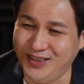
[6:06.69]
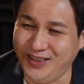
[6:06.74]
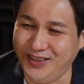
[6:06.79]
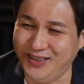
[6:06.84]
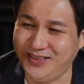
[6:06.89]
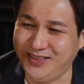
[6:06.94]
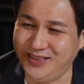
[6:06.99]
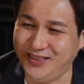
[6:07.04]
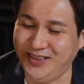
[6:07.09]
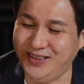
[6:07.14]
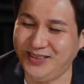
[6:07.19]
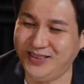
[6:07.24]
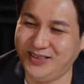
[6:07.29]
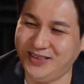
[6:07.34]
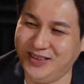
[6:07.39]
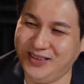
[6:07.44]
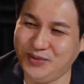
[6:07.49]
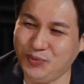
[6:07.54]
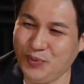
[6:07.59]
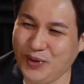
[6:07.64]

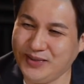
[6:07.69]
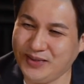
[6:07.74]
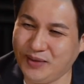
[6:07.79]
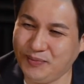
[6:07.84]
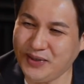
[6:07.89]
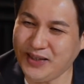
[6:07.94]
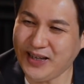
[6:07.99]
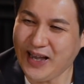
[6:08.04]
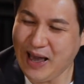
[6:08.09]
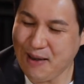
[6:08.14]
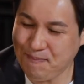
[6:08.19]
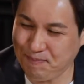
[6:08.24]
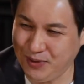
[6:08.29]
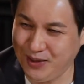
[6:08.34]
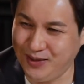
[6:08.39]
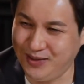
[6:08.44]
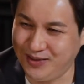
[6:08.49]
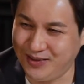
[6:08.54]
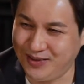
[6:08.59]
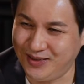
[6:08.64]
It's when something
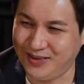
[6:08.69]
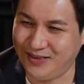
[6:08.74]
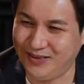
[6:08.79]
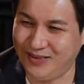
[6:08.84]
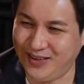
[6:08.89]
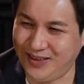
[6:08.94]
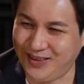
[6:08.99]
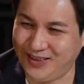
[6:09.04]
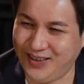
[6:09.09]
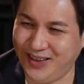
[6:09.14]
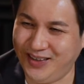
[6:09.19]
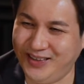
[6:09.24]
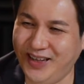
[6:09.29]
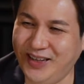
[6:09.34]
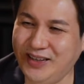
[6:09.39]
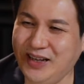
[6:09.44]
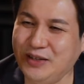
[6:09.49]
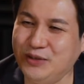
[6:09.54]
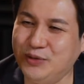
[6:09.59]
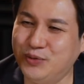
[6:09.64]
happened, right? And
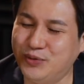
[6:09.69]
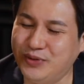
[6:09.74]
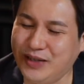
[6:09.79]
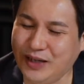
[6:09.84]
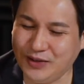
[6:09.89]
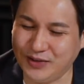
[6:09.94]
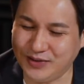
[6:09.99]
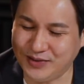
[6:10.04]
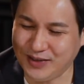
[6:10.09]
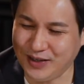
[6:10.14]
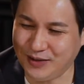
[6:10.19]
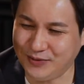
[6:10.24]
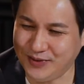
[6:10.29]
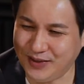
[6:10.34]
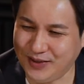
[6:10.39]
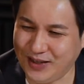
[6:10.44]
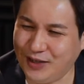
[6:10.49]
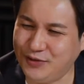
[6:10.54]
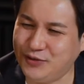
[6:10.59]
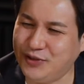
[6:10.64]
then you tell yourself
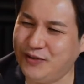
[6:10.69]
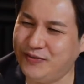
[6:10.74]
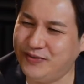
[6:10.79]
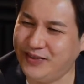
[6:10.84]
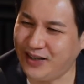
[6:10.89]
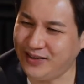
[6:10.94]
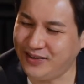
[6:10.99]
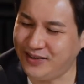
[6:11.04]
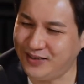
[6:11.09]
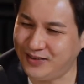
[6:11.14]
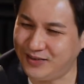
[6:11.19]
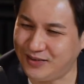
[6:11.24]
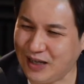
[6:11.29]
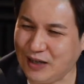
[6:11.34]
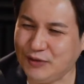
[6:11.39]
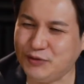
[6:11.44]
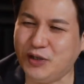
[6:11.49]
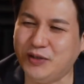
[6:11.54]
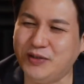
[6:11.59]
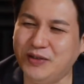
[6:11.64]
that I should have done this.
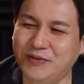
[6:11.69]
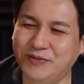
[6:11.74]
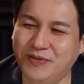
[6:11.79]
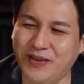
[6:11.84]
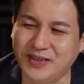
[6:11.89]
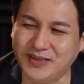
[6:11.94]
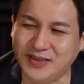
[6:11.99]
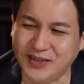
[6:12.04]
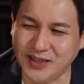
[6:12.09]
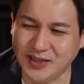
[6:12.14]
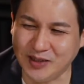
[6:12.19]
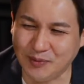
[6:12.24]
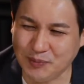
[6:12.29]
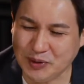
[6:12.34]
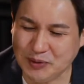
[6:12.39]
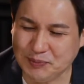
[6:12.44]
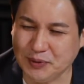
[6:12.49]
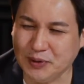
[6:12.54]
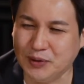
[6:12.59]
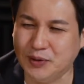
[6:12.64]
I should have invested in the
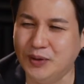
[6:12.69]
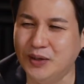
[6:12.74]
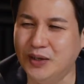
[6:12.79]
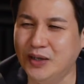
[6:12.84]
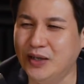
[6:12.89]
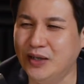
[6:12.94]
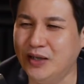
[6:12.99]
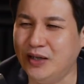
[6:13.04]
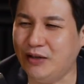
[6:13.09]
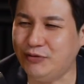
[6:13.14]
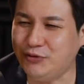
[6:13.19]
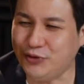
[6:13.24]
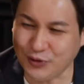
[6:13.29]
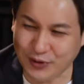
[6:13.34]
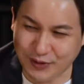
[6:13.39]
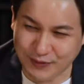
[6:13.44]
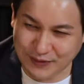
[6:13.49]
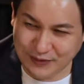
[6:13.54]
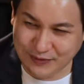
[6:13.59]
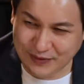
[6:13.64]
people. I should
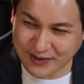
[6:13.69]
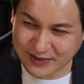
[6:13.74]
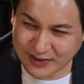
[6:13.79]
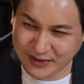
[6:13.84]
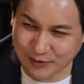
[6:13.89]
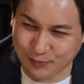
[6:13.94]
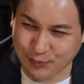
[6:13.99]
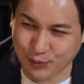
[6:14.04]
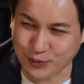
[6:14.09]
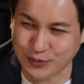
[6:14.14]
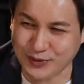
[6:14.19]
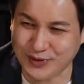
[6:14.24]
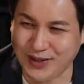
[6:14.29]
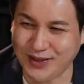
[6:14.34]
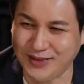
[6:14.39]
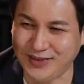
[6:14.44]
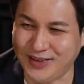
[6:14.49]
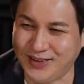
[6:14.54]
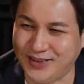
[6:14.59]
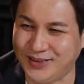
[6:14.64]
have invested in the
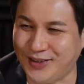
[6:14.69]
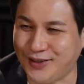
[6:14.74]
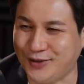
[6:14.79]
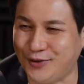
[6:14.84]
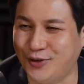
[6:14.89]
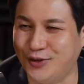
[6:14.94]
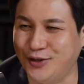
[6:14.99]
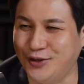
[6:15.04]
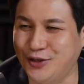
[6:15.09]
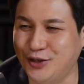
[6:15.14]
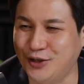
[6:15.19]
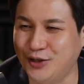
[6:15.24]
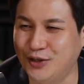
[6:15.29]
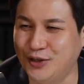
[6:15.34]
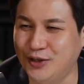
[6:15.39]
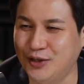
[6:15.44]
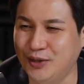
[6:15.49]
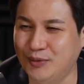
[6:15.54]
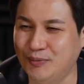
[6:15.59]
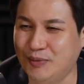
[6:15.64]
process and the technology.
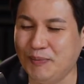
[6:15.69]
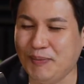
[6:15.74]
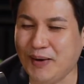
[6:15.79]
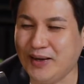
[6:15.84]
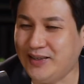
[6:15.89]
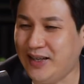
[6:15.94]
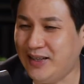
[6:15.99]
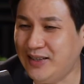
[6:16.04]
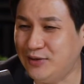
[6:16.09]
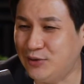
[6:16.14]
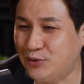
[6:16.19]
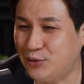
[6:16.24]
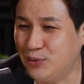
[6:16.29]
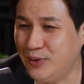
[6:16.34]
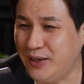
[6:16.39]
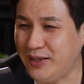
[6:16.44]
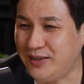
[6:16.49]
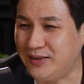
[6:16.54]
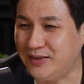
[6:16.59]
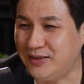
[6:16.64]
But by then it's too
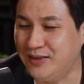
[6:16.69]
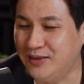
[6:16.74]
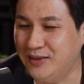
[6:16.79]
late.